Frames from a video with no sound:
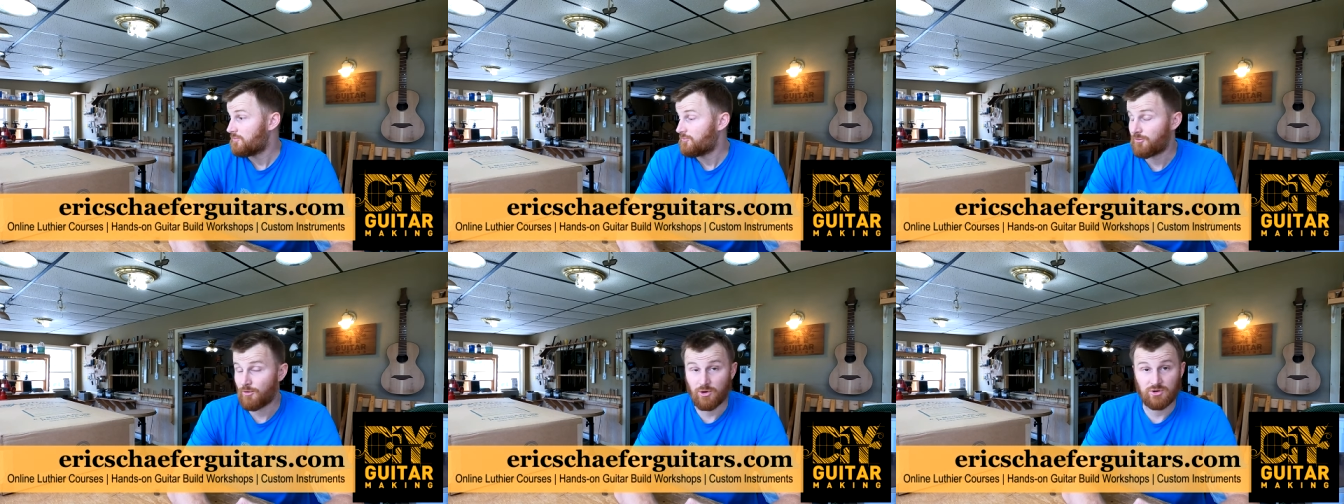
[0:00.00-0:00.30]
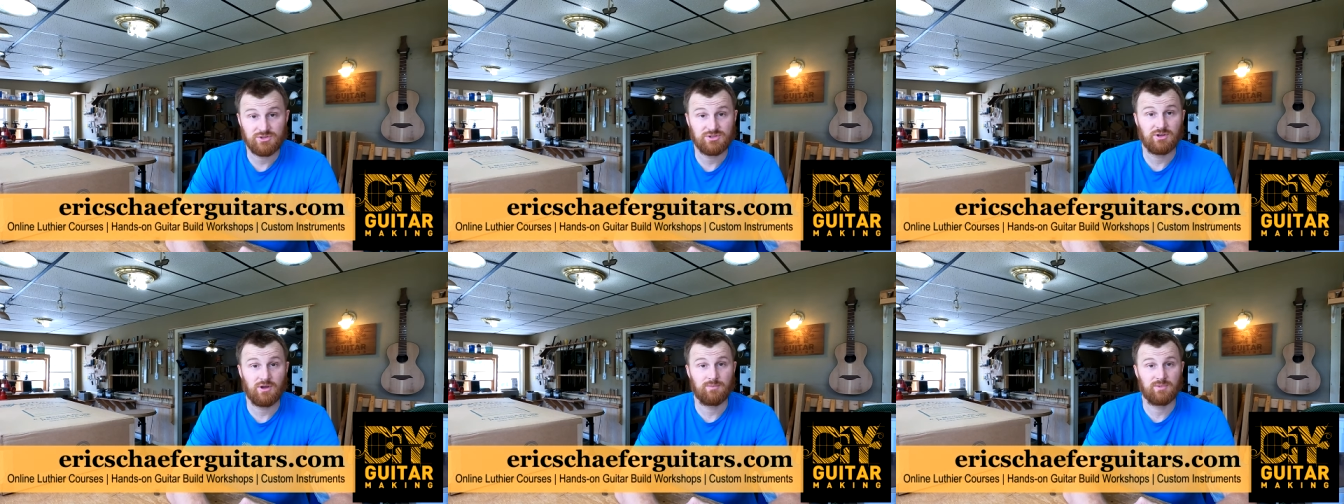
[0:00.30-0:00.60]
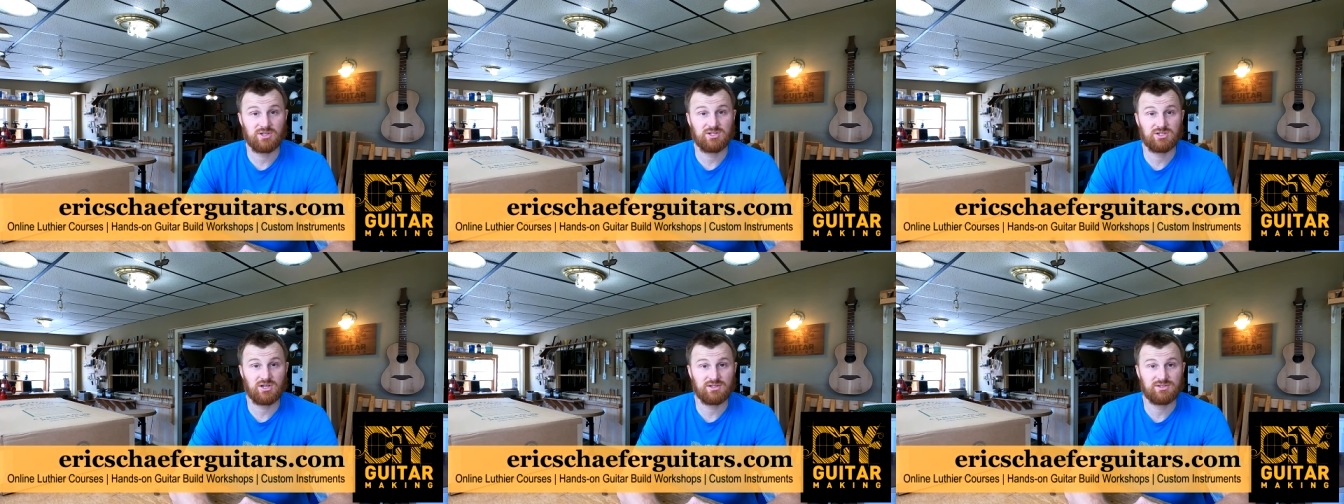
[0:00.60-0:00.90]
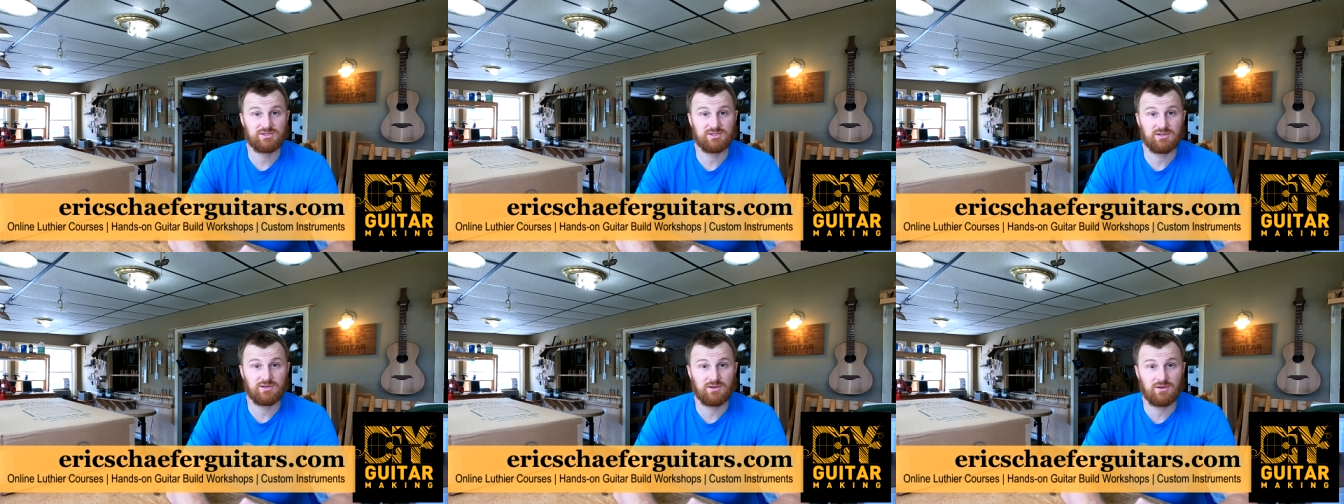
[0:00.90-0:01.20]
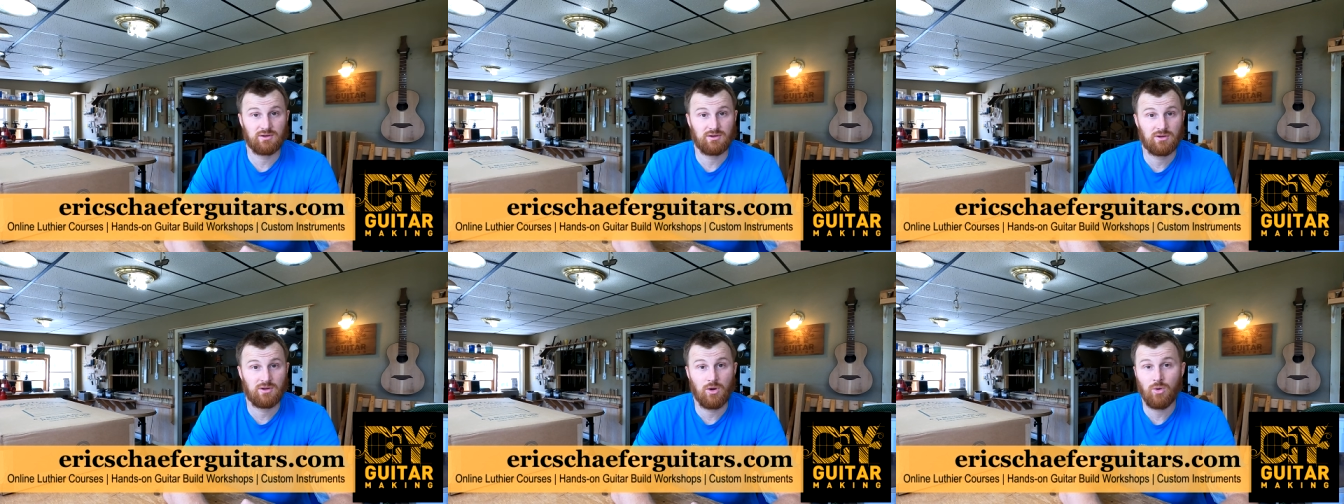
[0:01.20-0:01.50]
First, let me just
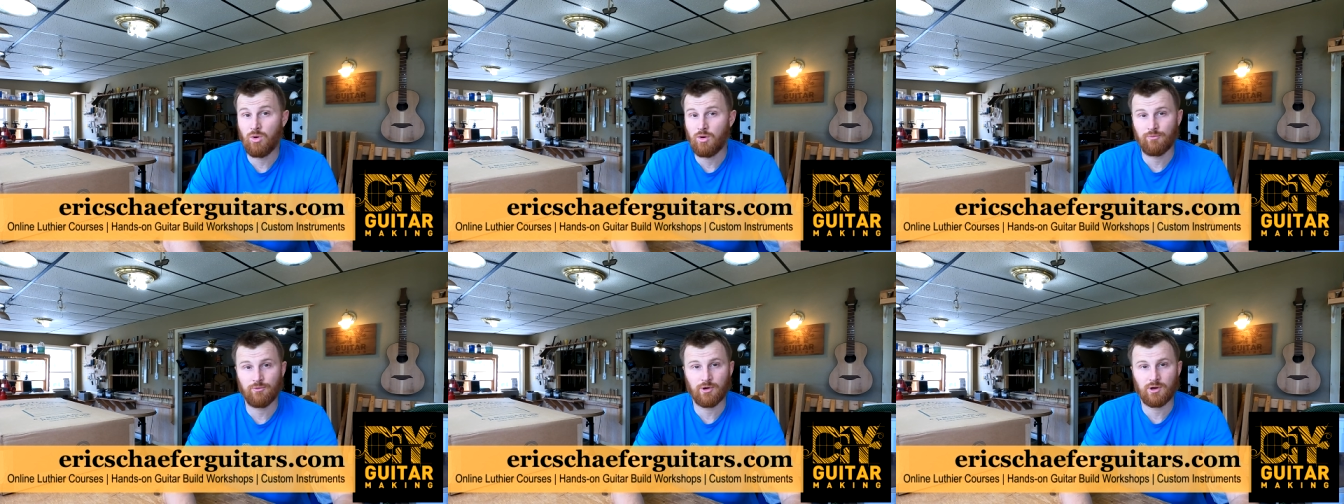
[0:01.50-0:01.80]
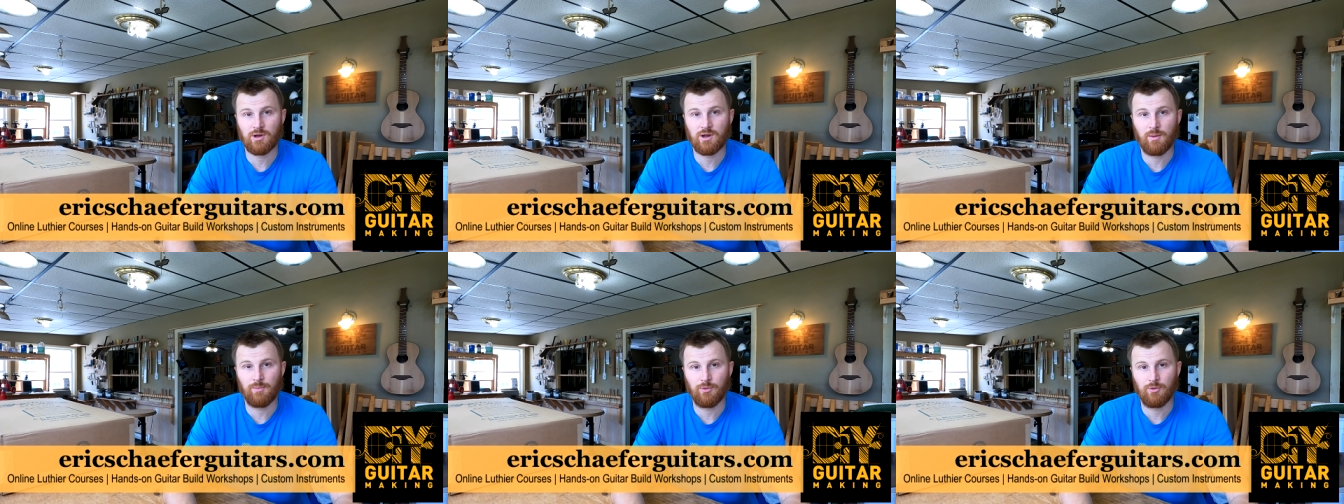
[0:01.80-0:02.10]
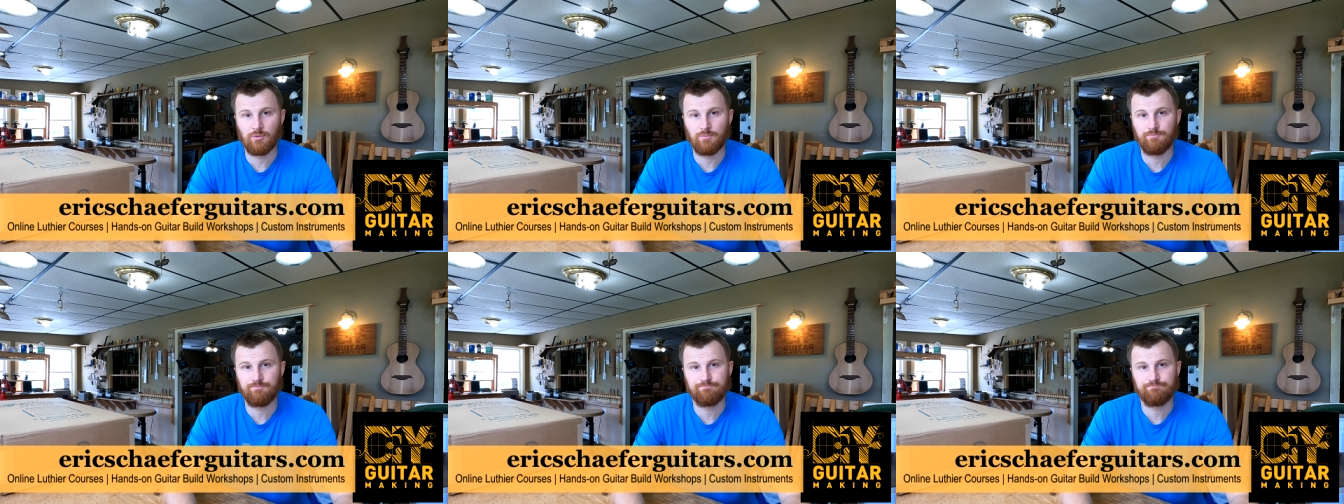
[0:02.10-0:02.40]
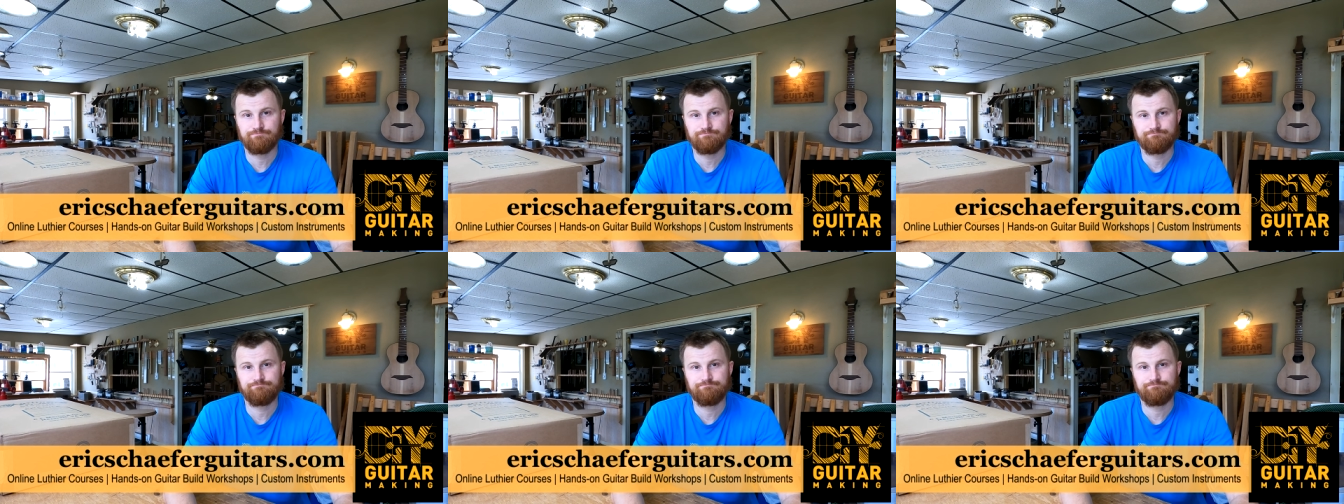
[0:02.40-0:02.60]
go over a couple